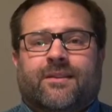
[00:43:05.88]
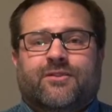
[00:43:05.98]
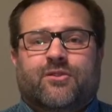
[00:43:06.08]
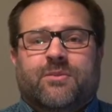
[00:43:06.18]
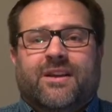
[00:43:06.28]

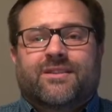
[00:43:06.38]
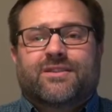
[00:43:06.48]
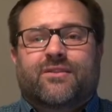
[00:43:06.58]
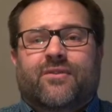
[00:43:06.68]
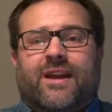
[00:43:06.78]
So because
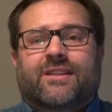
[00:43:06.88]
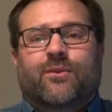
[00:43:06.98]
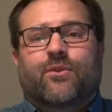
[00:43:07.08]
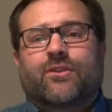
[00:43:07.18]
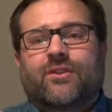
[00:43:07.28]
of the fact
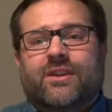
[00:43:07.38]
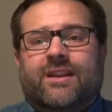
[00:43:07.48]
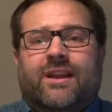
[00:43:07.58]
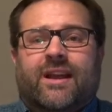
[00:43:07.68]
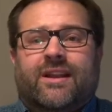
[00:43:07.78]
that we're
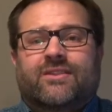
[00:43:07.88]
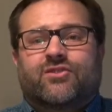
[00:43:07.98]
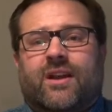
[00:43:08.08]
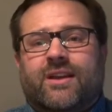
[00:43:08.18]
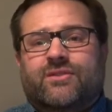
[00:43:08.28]
looking and
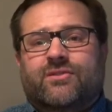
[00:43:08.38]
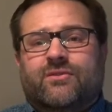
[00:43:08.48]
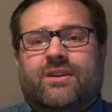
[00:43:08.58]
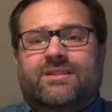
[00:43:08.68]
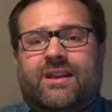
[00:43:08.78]
trying
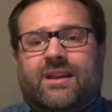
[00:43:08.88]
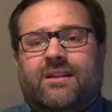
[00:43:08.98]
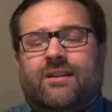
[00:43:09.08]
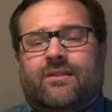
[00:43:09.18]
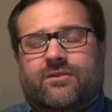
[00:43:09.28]
to
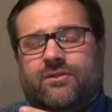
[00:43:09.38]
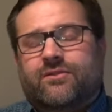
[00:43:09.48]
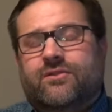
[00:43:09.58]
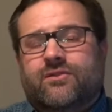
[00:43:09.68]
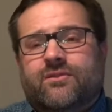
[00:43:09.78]
attain, to
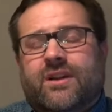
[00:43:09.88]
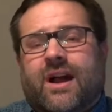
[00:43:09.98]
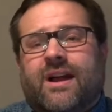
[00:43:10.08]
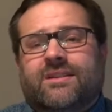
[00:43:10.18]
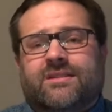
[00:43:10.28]
do
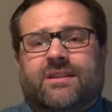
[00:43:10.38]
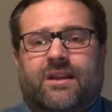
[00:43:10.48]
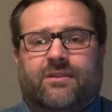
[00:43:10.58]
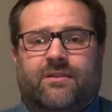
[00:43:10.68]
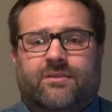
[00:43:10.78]
God's
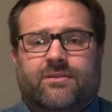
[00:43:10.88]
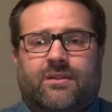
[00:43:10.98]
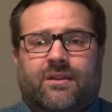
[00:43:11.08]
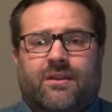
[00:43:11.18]
standards,